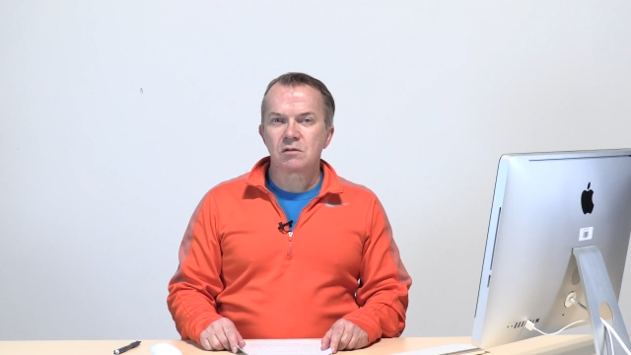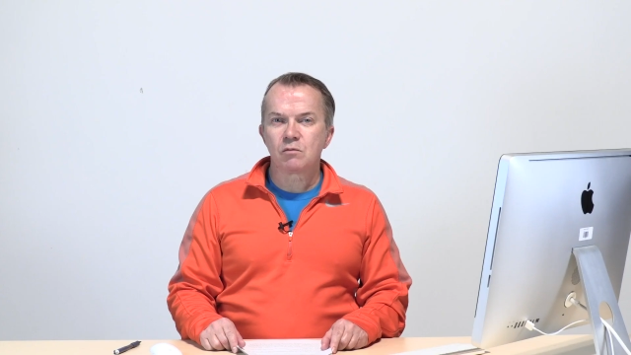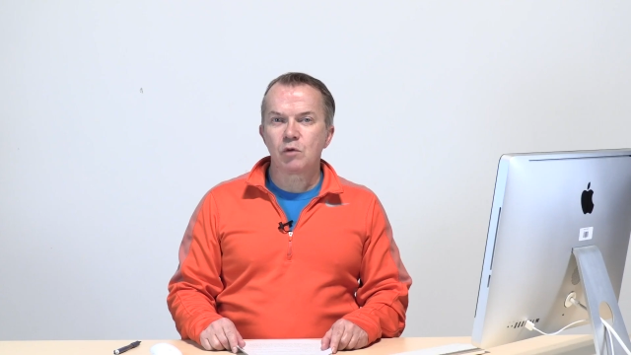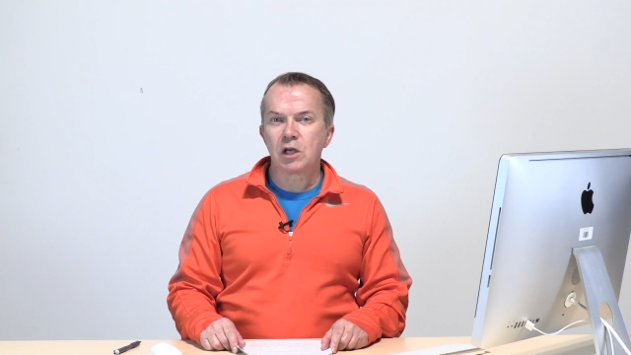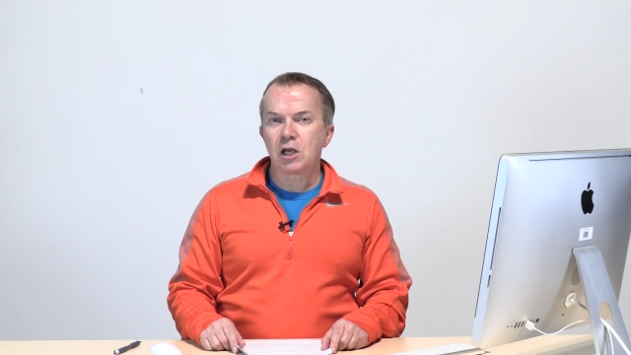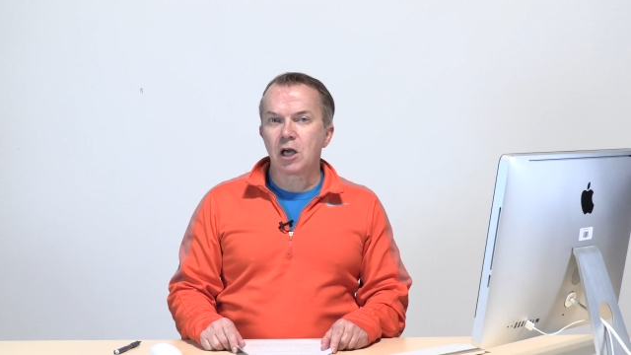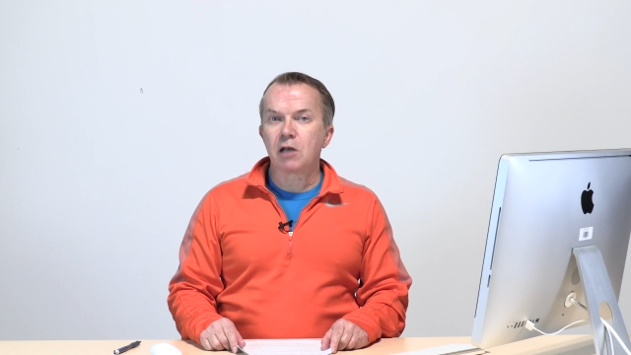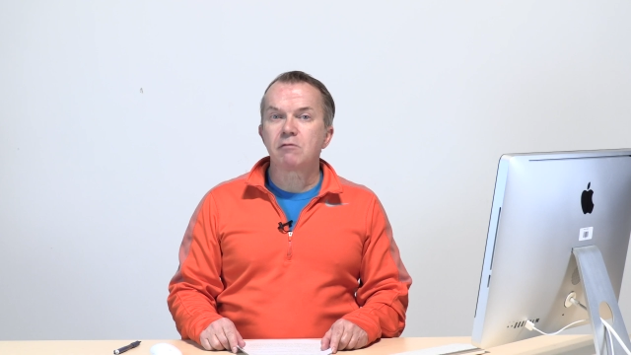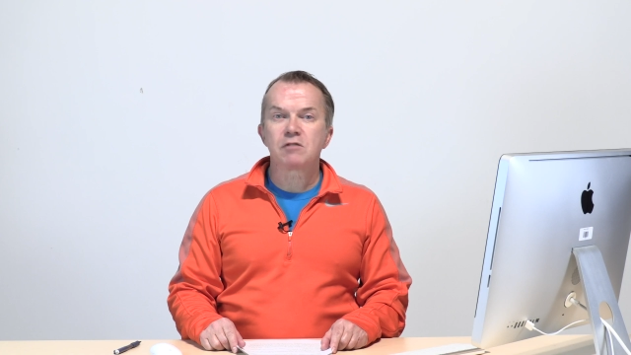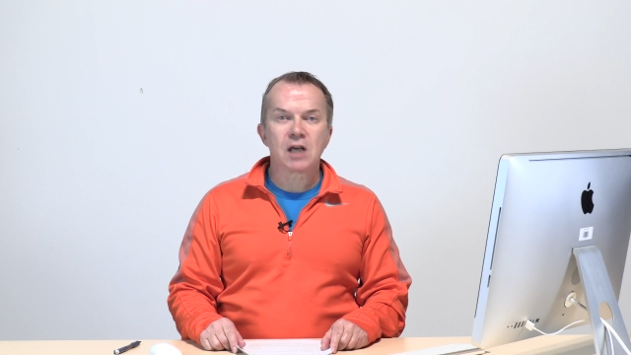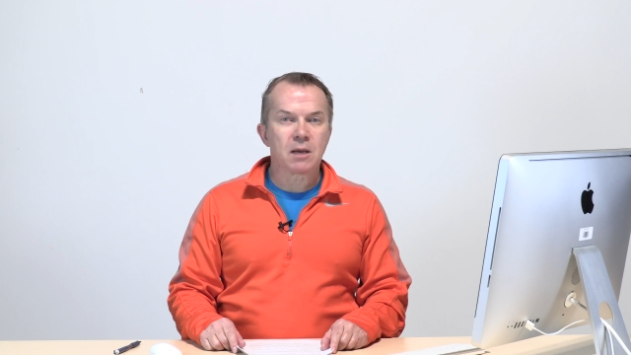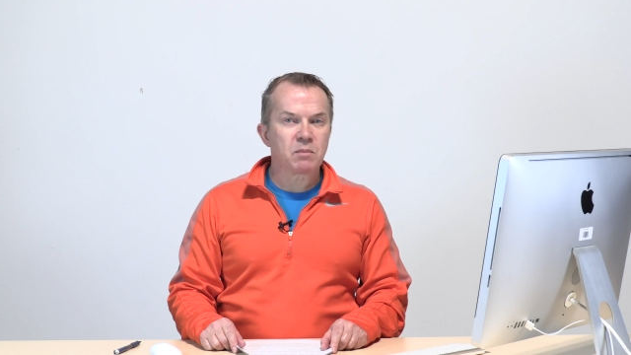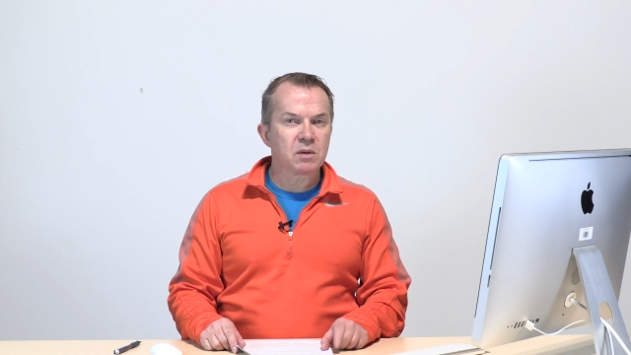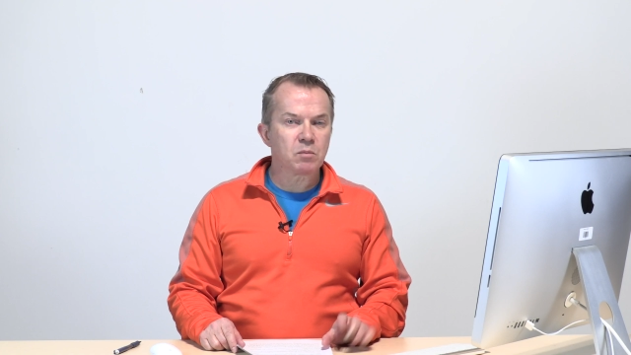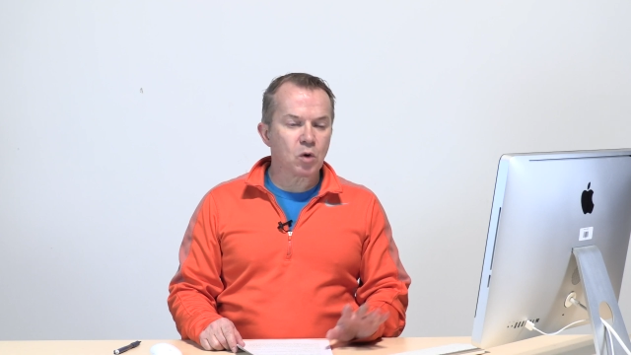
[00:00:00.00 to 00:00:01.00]
We can
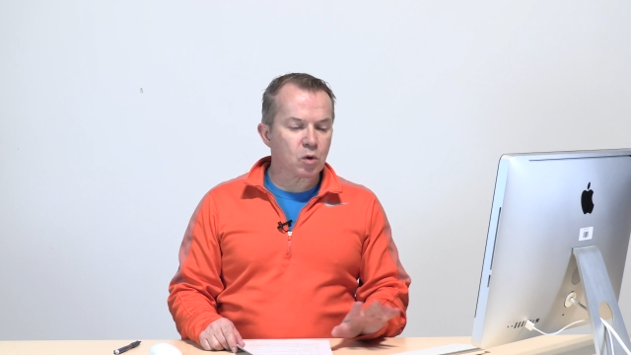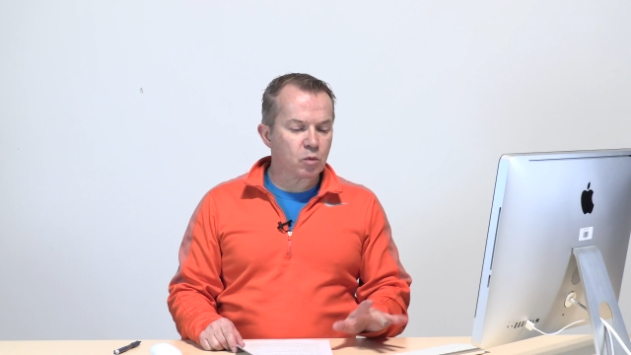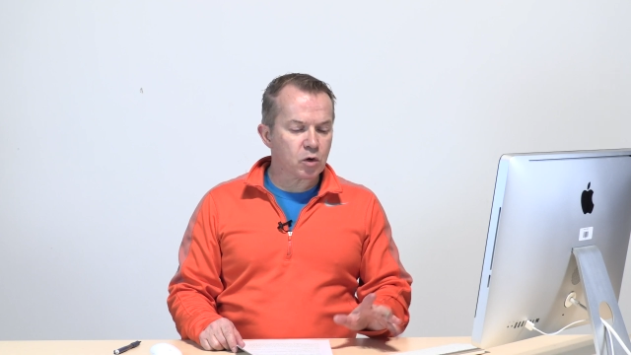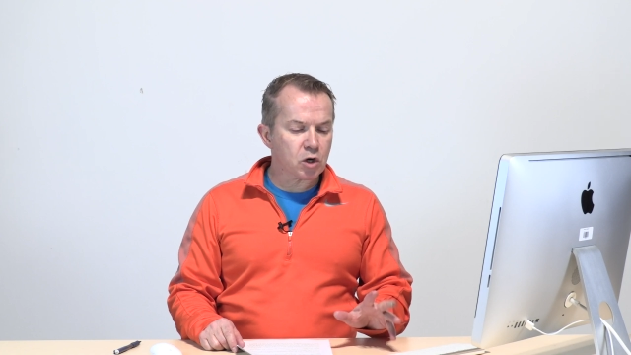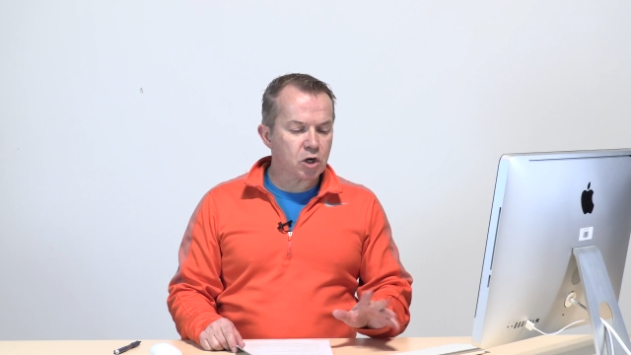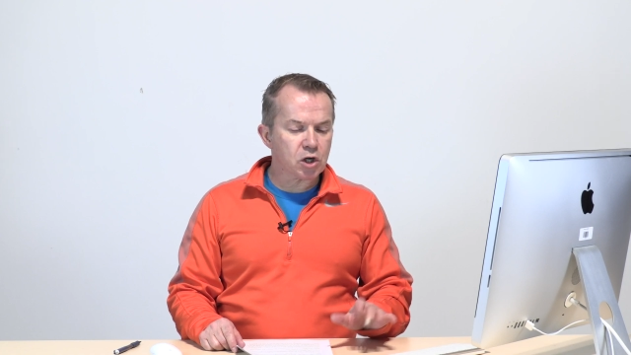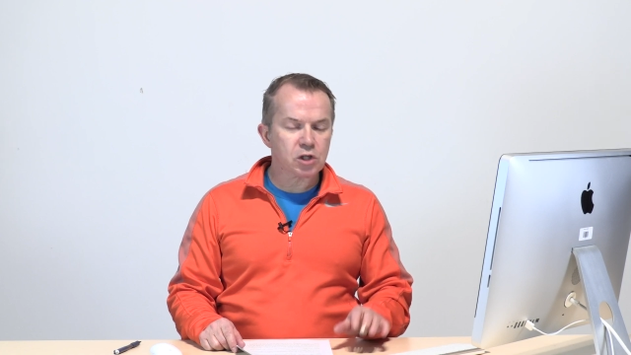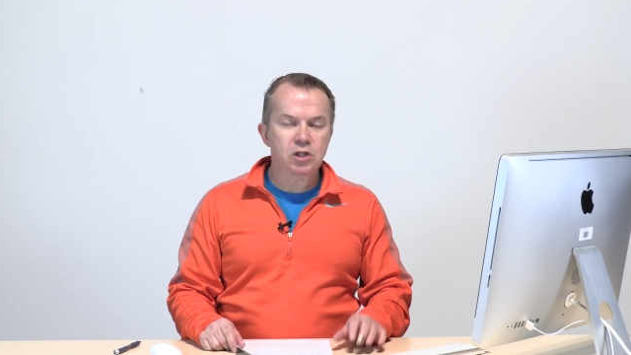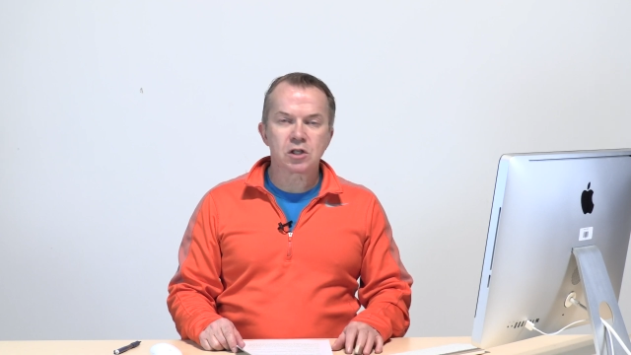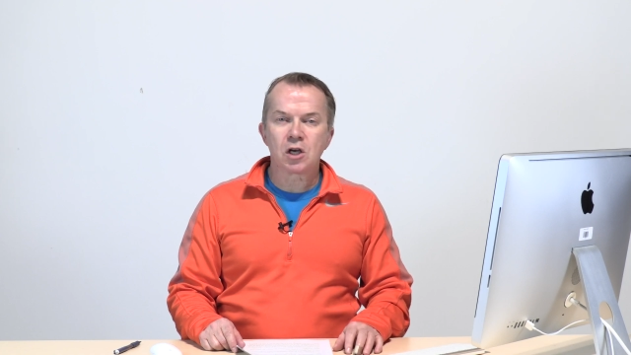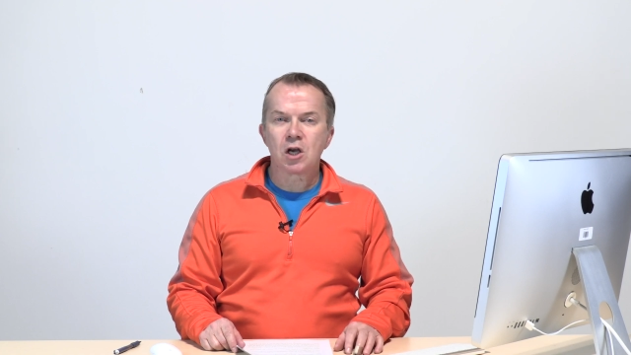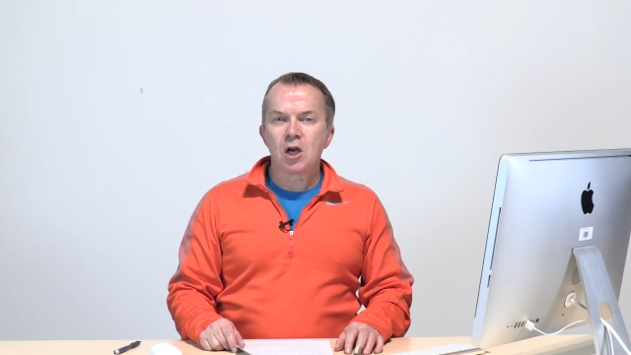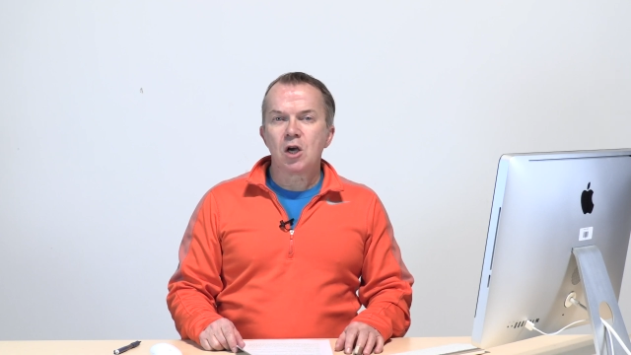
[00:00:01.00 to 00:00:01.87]
type in more words,